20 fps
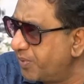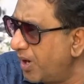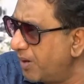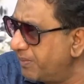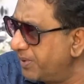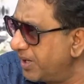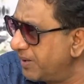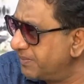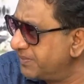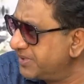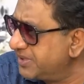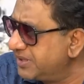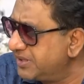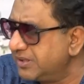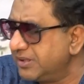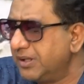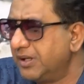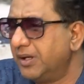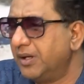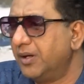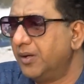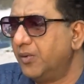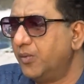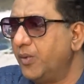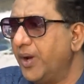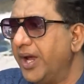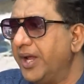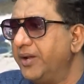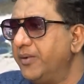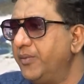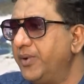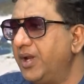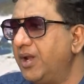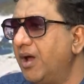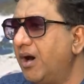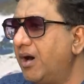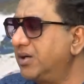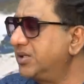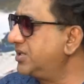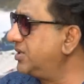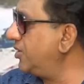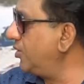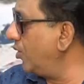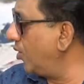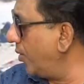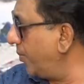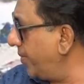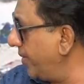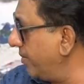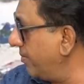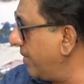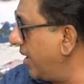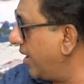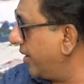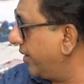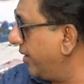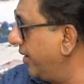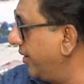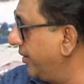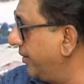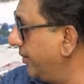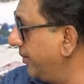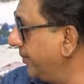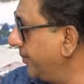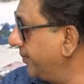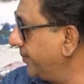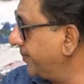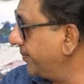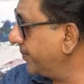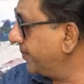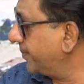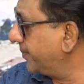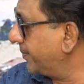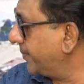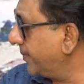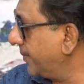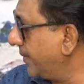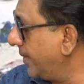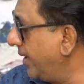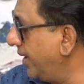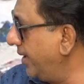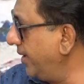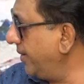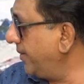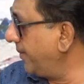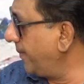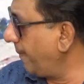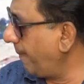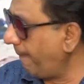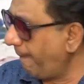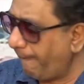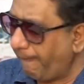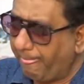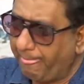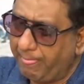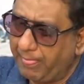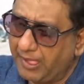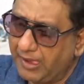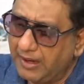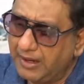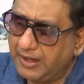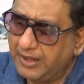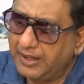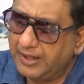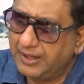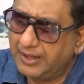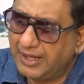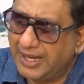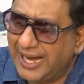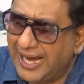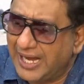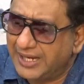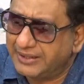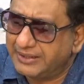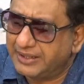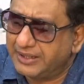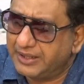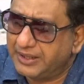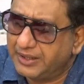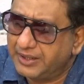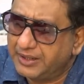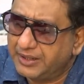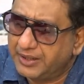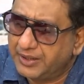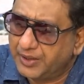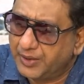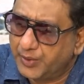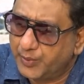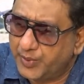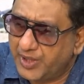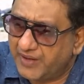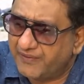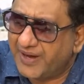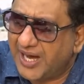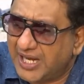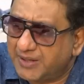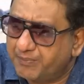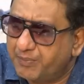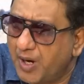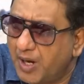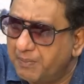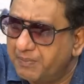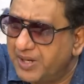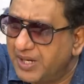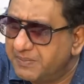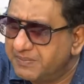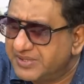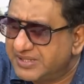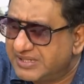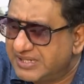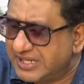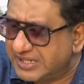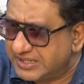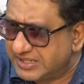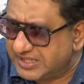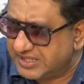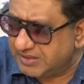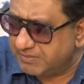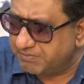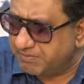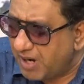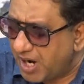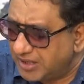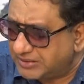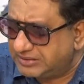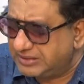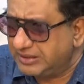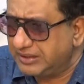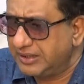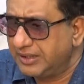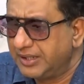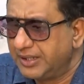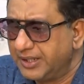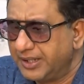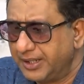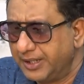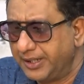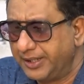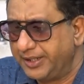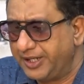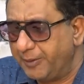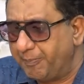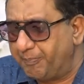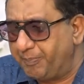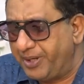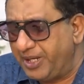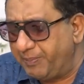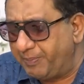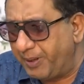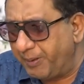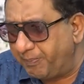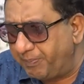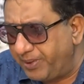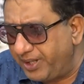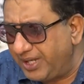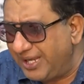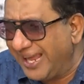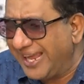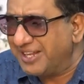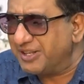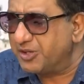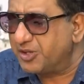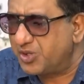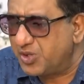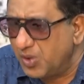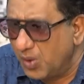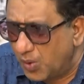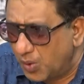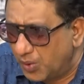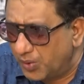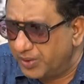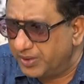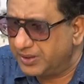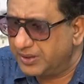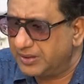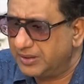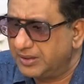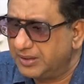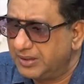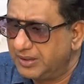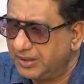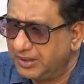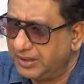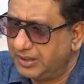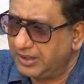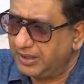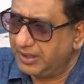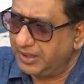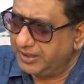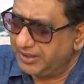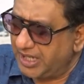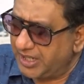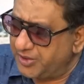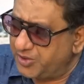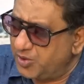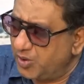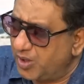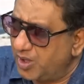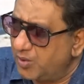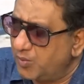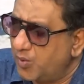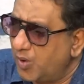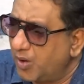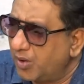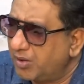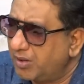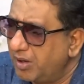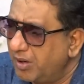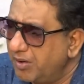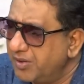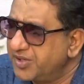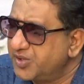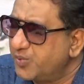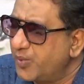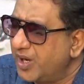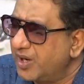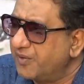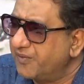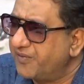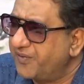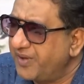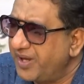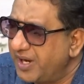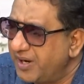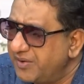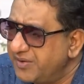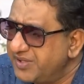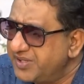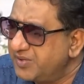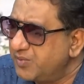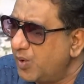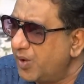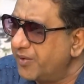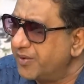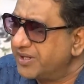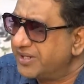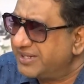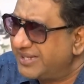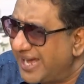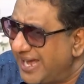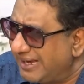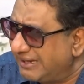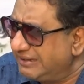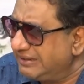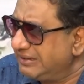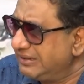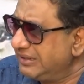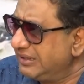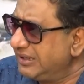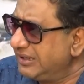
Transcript: problems when we lost the European market, right? And we have had problems since, but the PPP ensured that sugar workers' welfares were intact